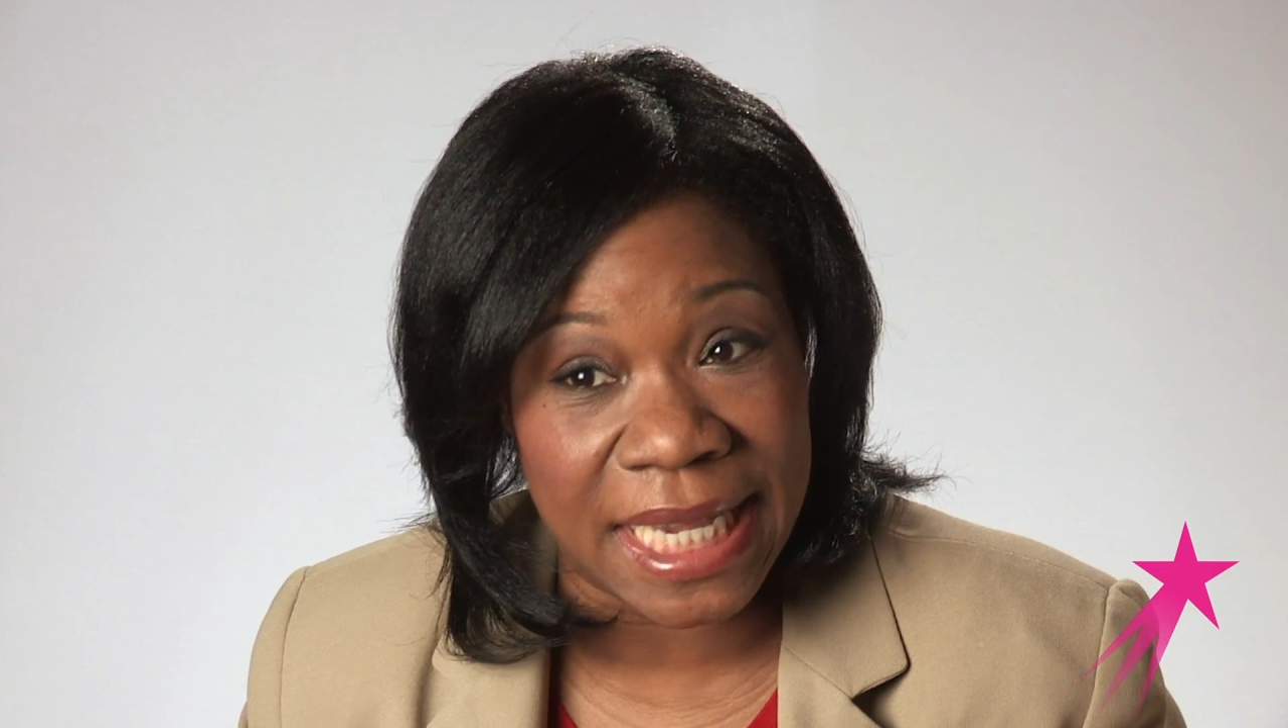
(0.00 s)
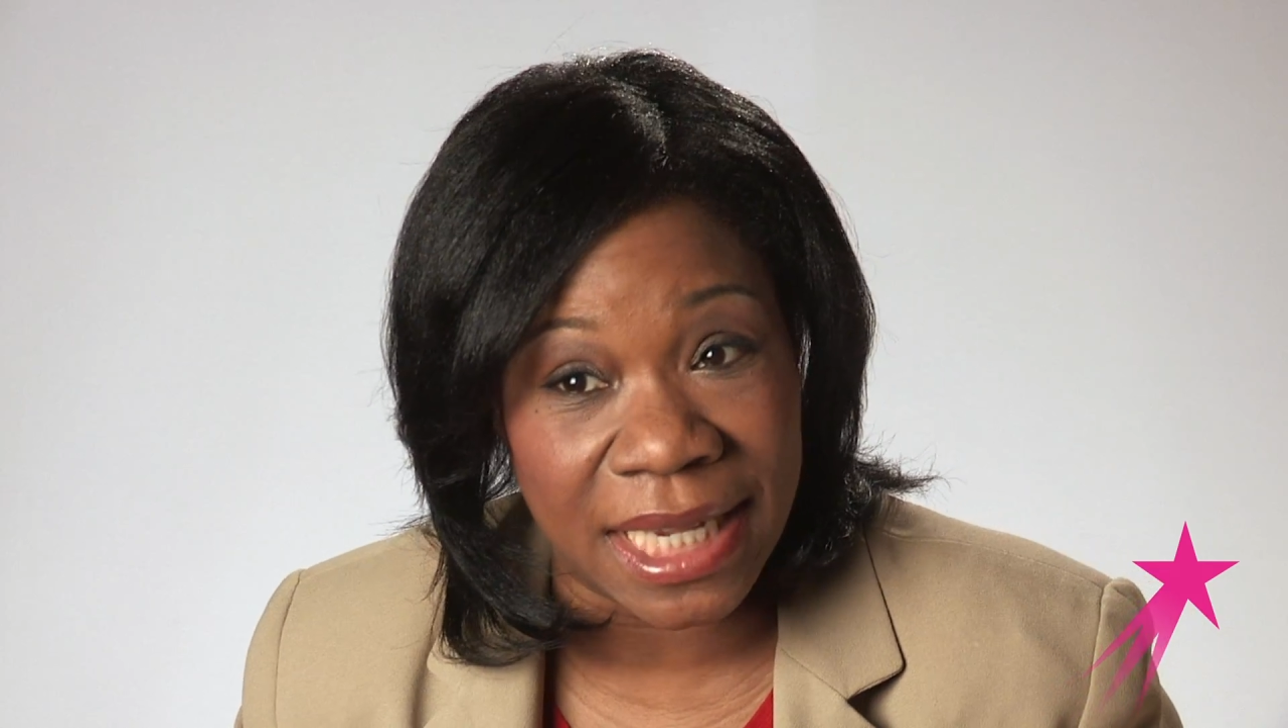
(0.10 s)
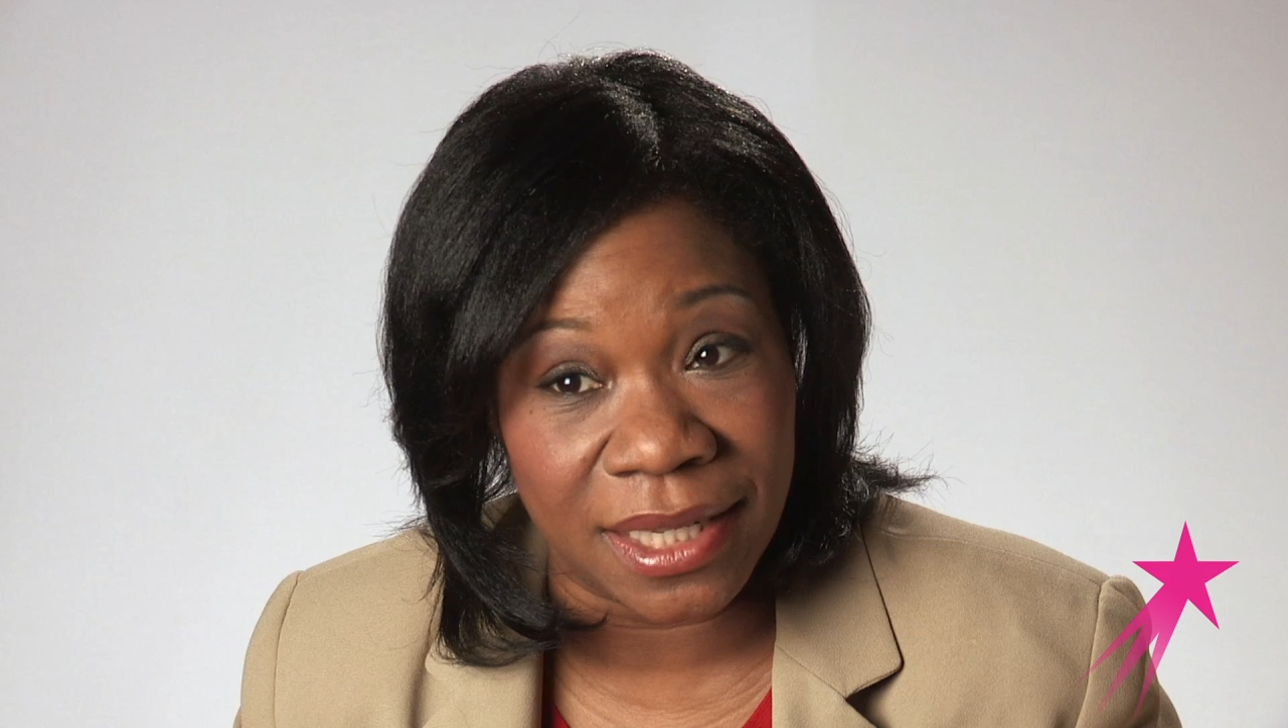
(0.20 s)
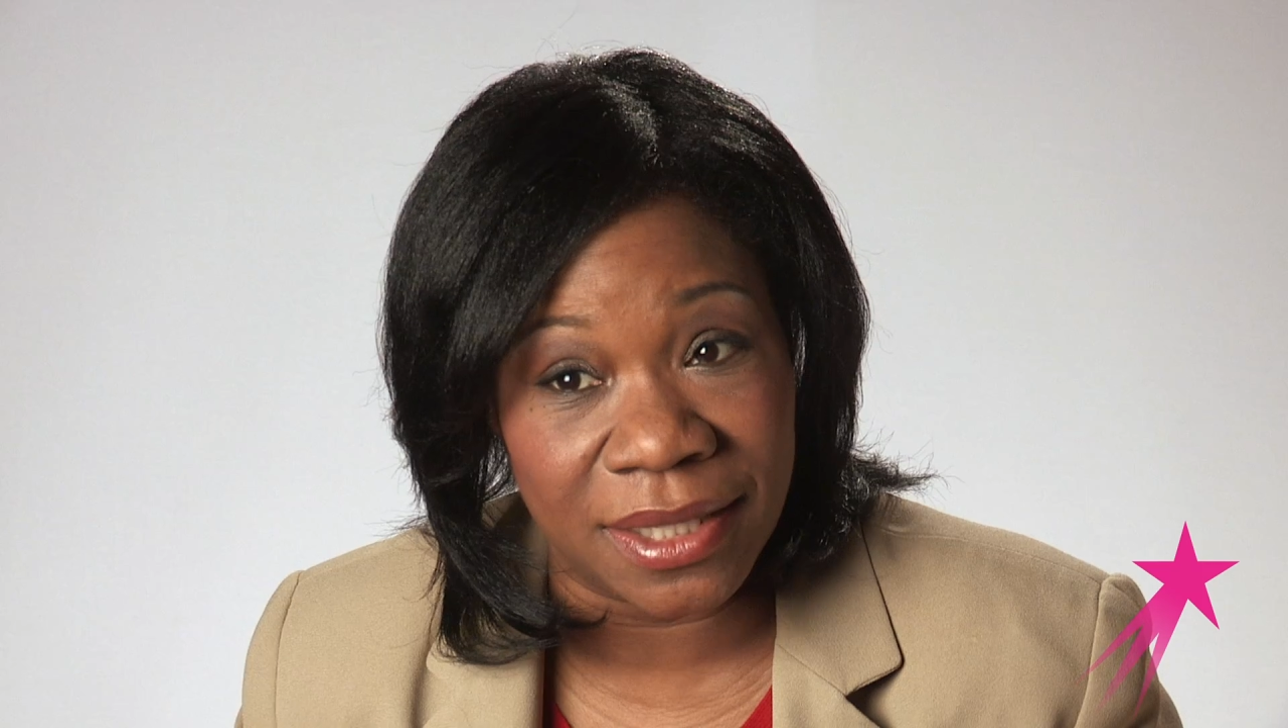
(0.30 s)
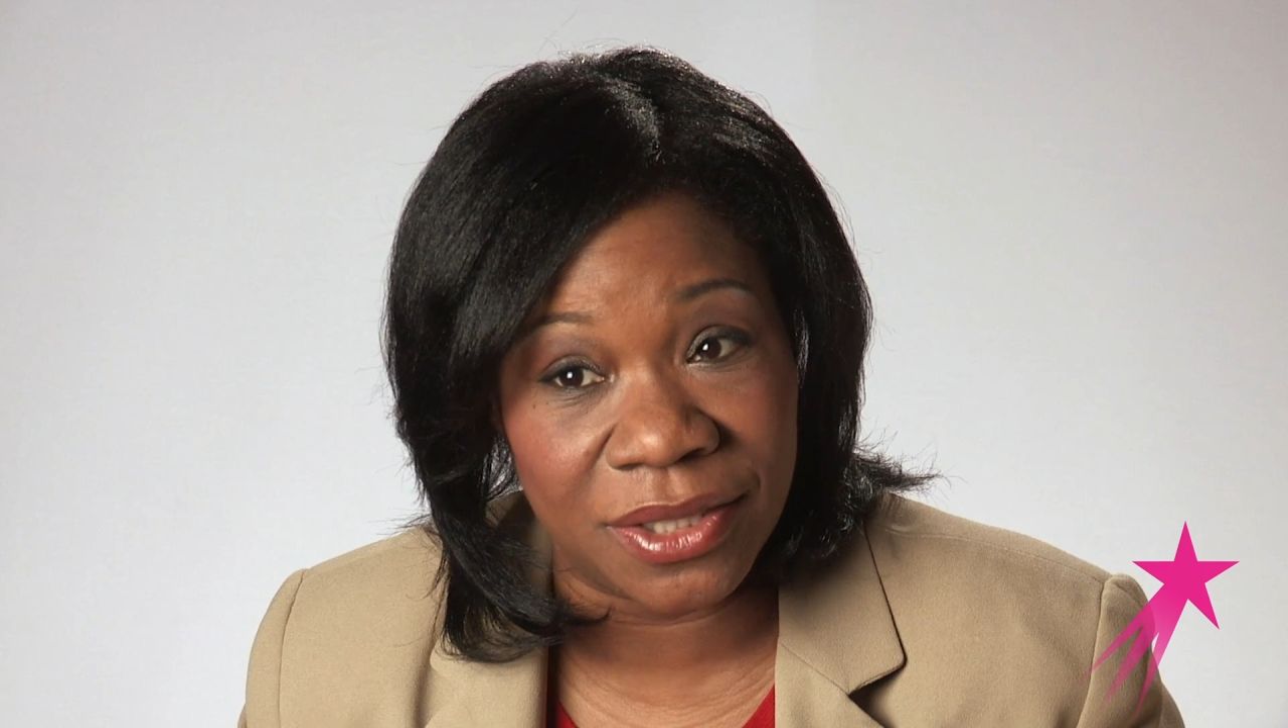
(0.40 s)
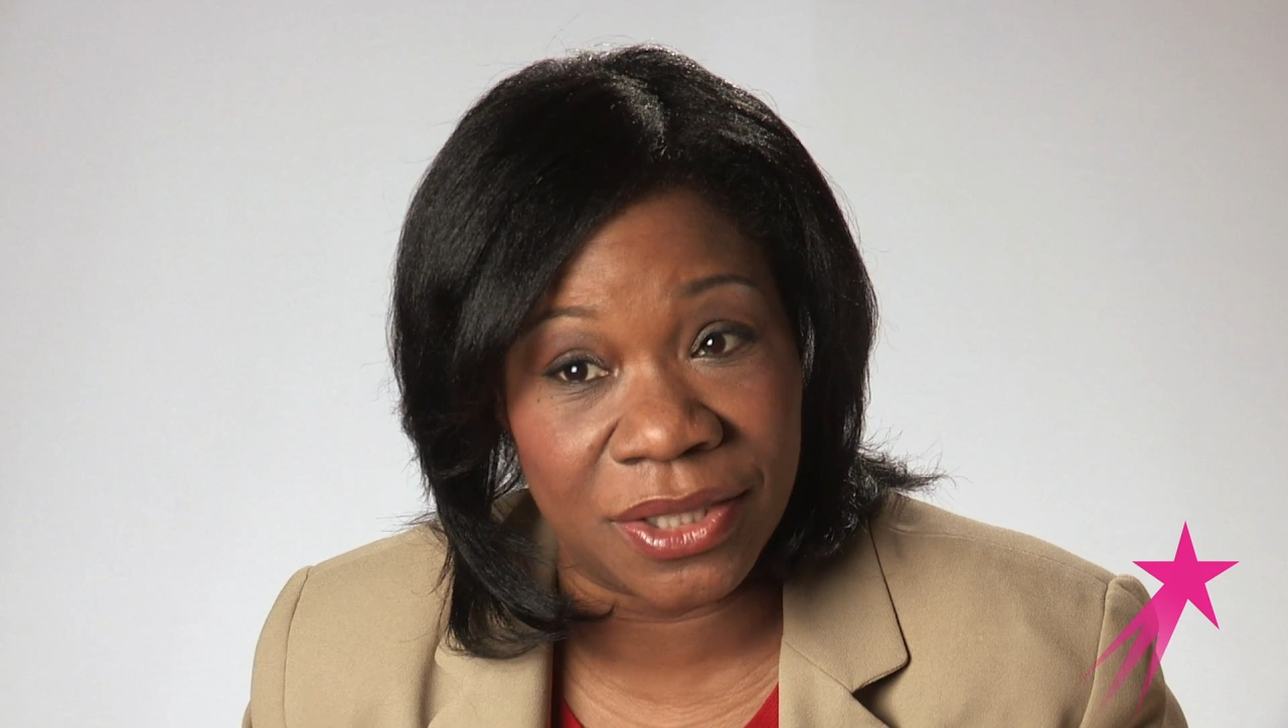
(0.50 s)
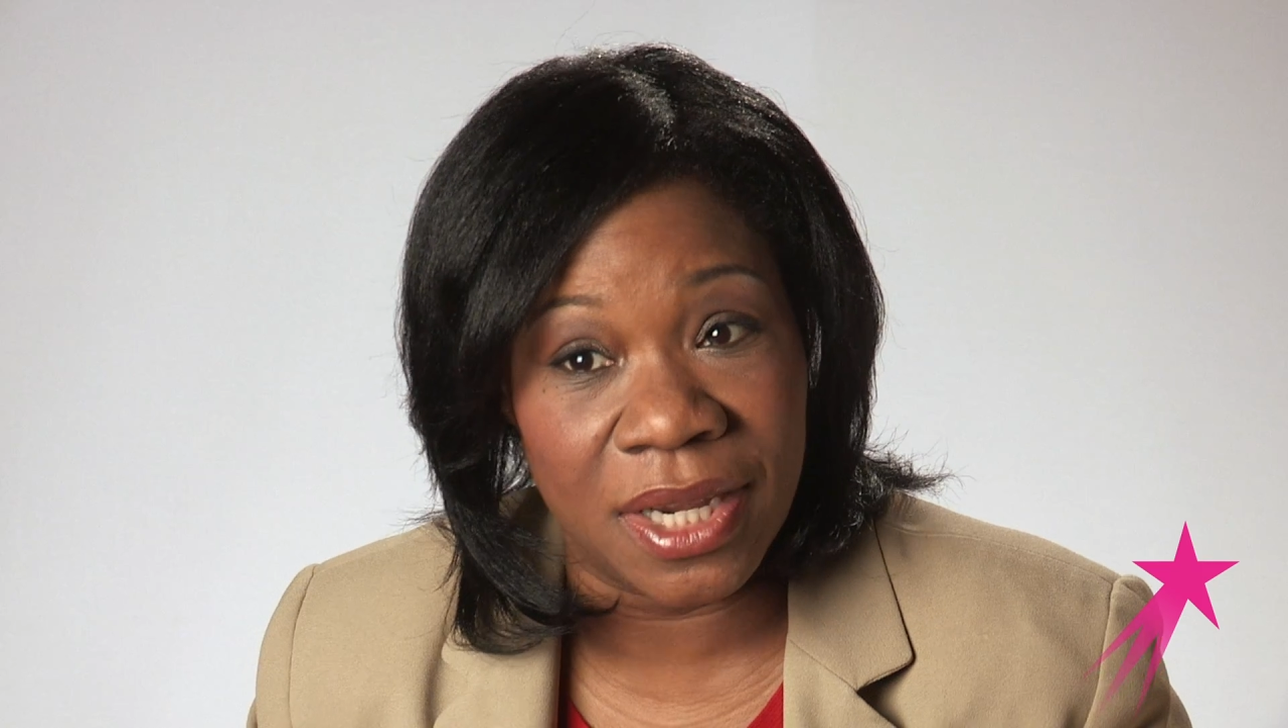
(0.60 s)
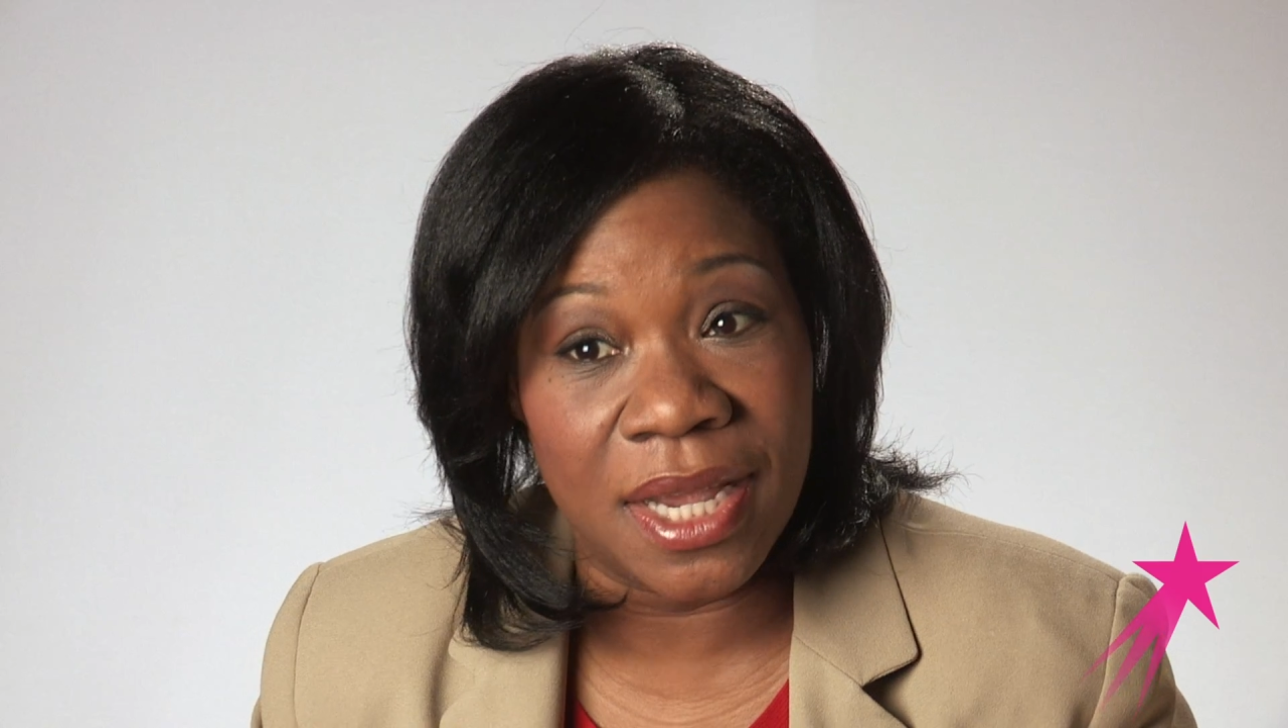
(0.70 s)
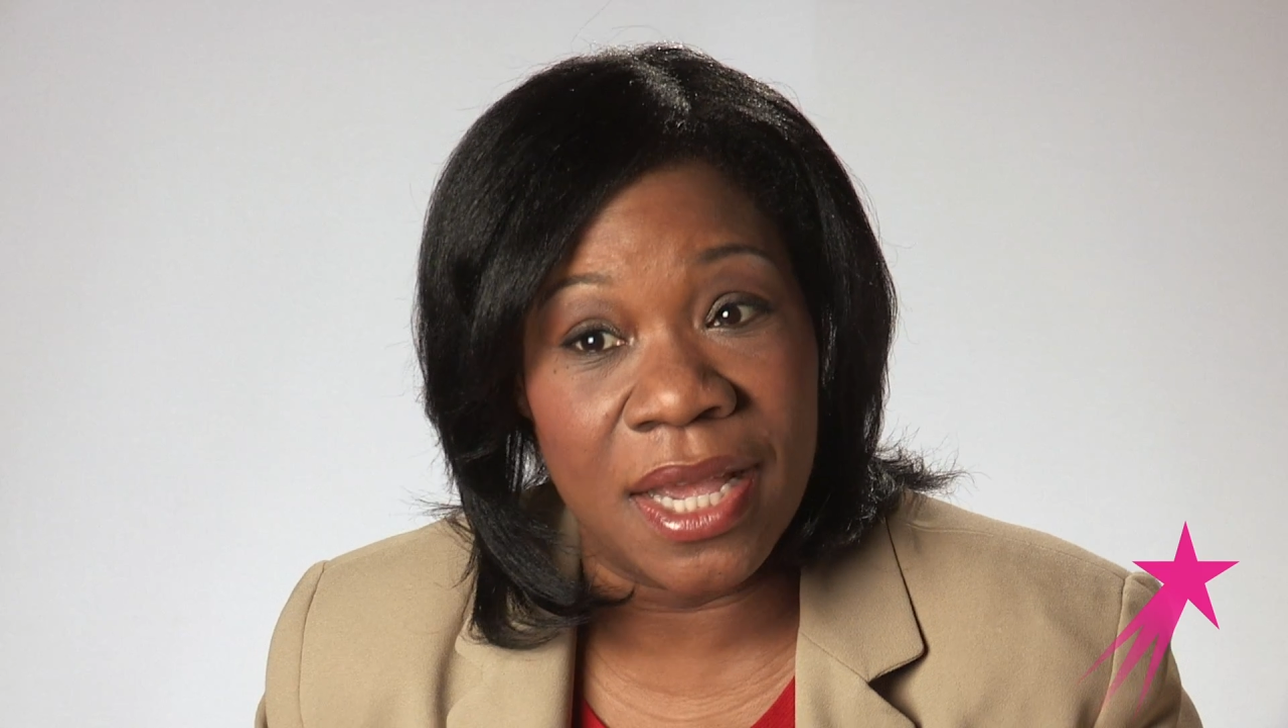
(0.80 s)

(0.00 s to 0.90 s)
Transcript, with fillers: English